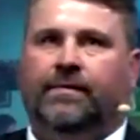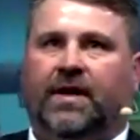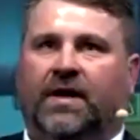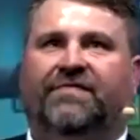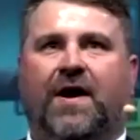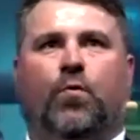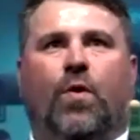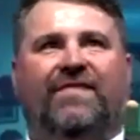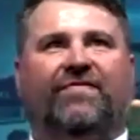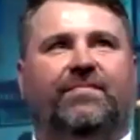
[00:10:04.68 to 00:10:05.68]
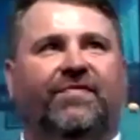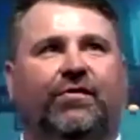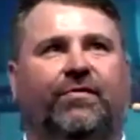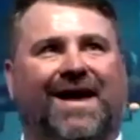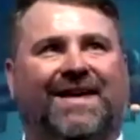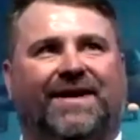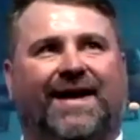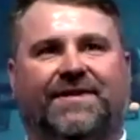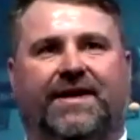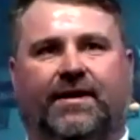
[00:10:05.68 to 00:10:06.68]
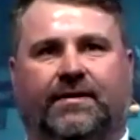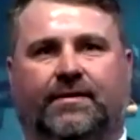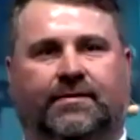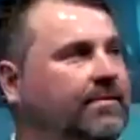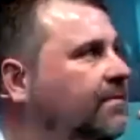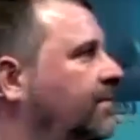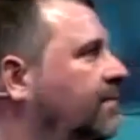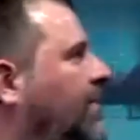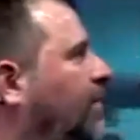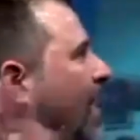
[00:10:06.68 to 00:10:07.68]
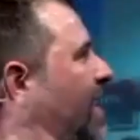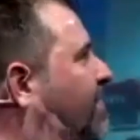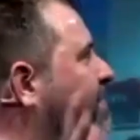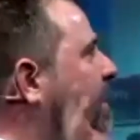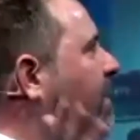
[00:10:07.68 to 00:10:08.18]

In fact, wave at me if you're amazing at it. Wave at me.